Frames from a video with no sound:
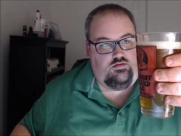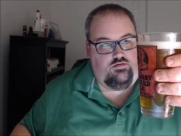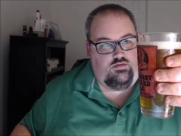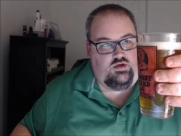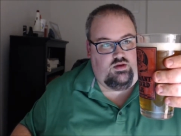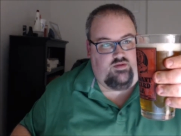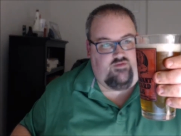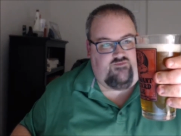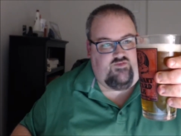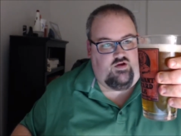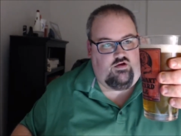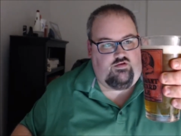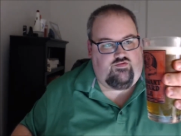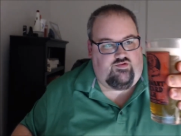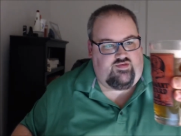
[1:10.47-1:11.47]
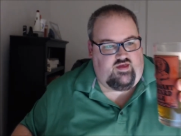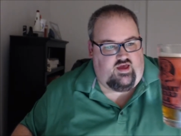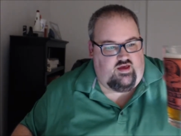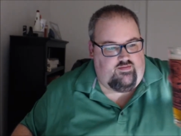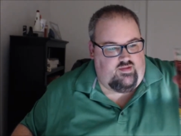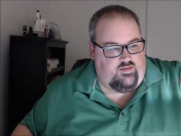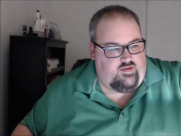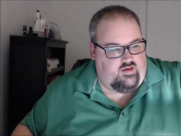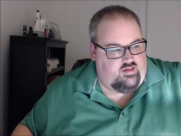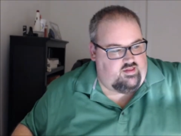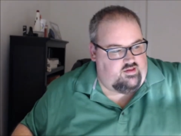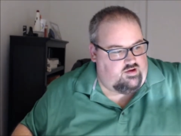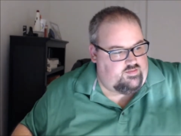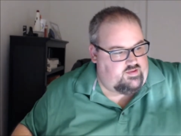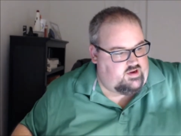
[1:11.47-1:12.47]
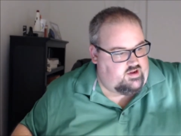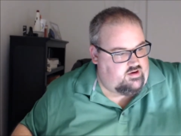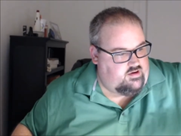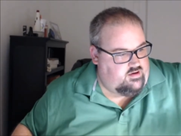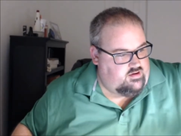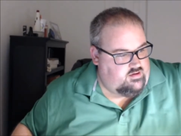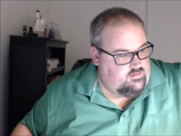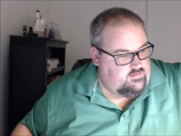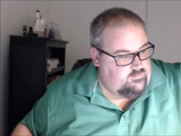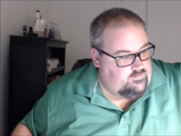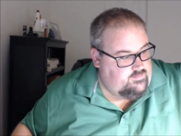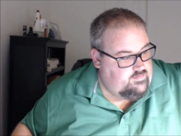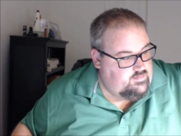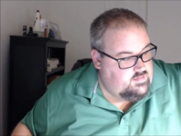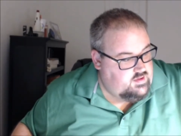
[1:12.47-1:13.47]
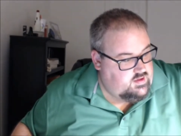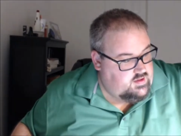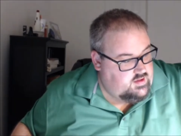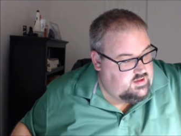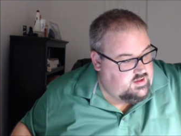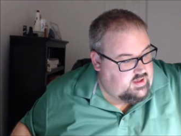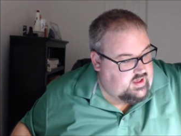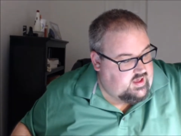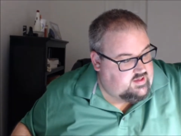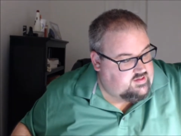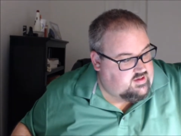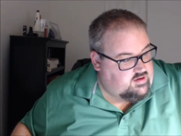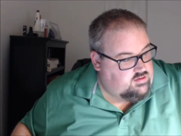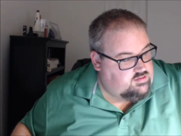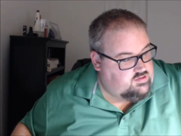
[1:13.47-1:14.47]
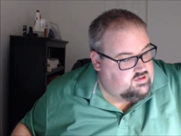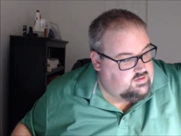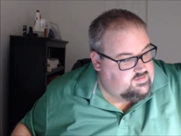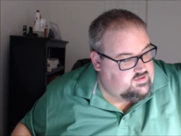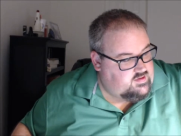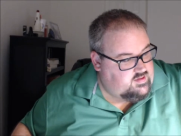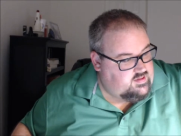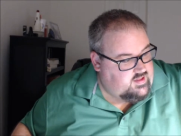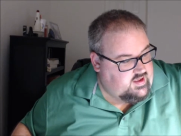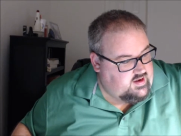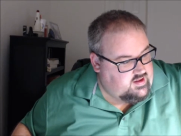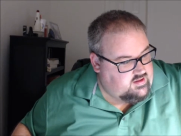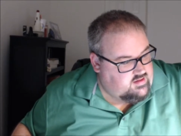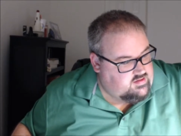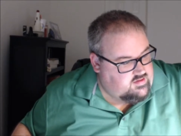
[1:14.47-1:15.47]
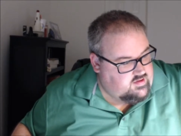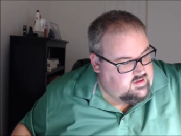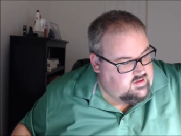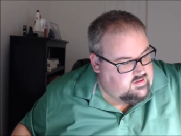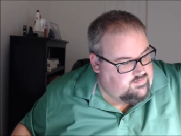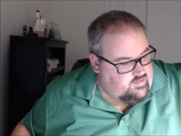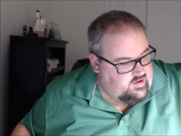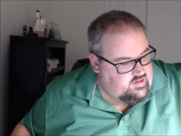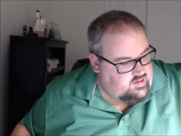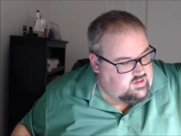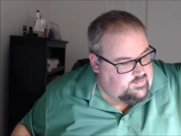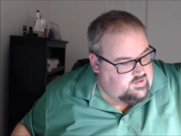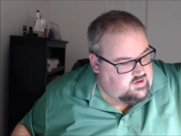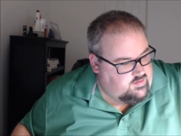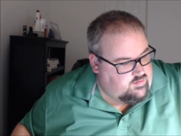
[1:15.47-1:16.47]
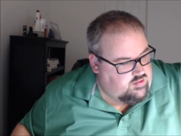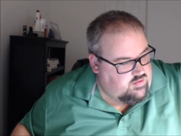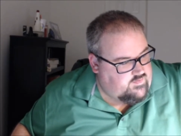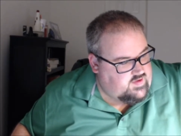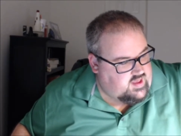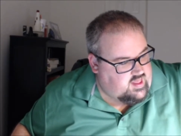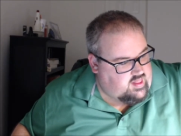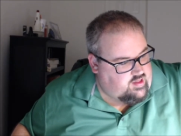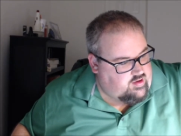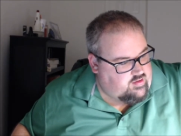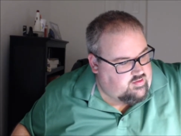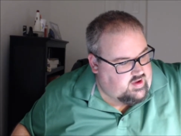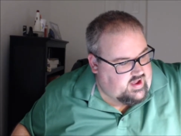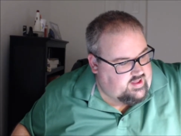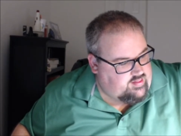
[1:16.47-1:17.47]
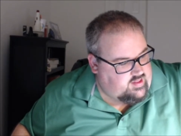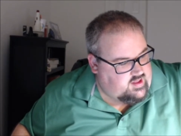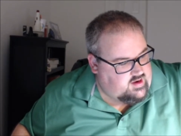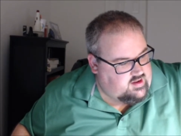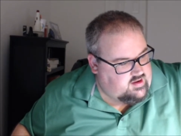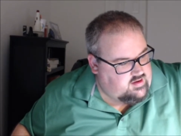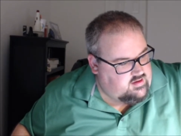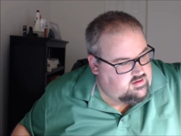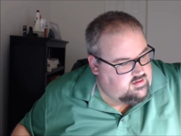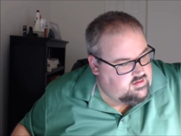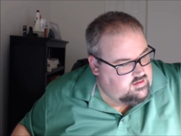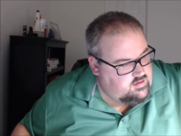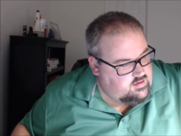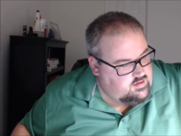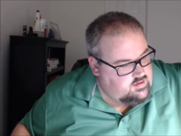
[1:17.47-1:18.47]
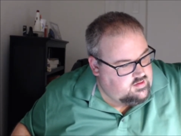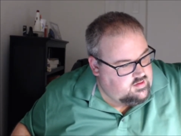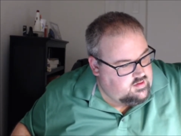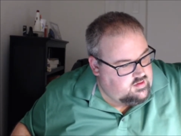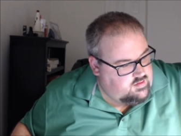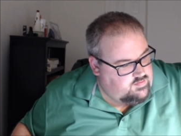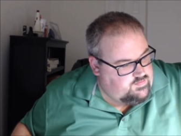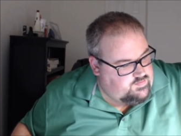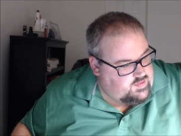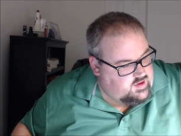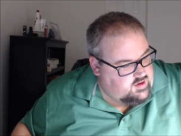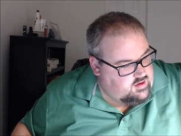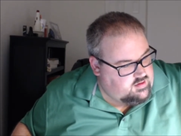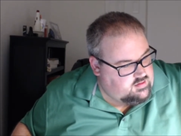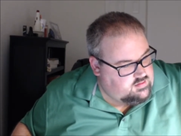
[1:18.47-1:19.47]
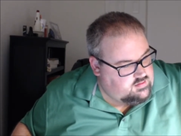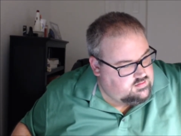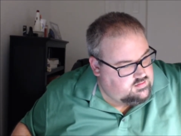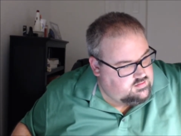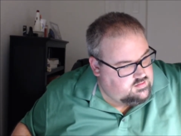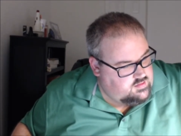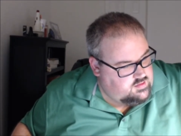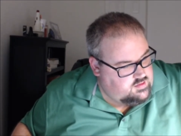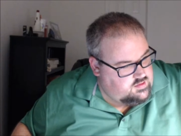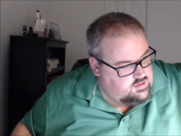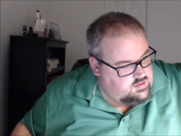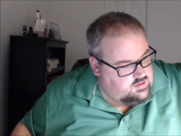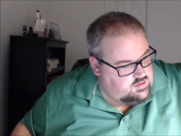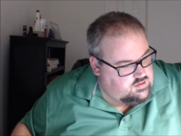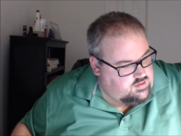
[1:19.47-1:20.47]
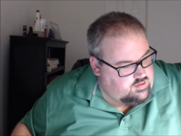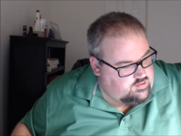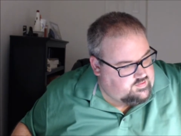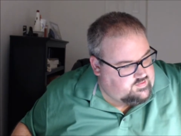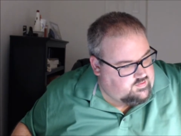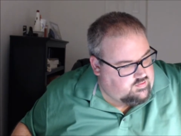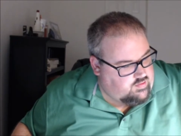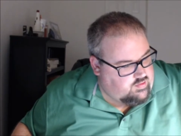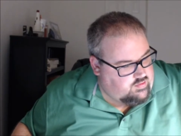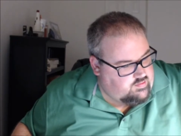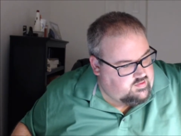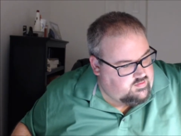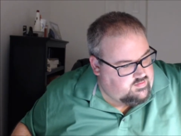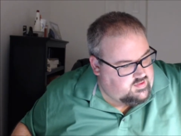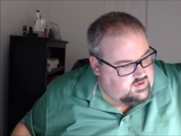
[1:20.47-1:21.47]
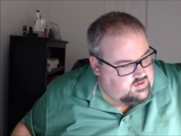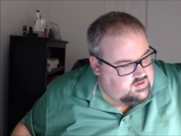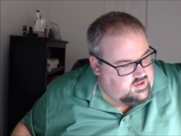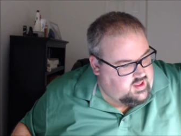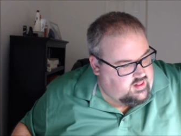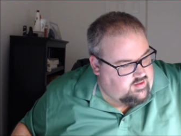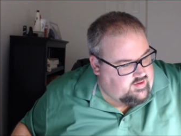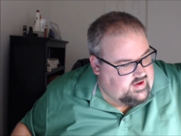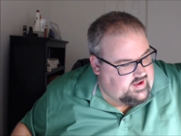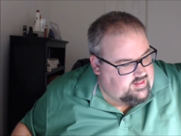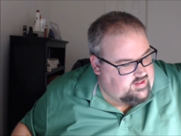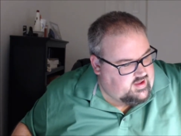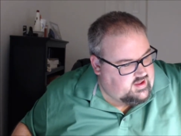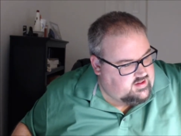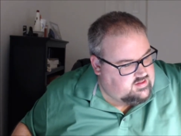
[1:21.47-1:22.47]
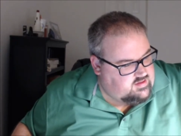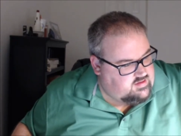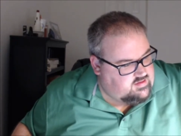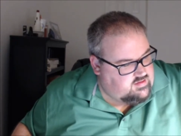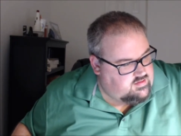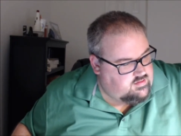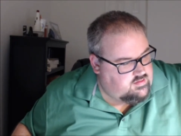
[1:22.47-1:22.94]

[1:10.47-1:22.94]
Maybe a finger's worth ahead, maybe a little bit under. As I hold up to the light, it brightens up into more of a yellow highlighted beer. Of course, still golden, but yellow highlights.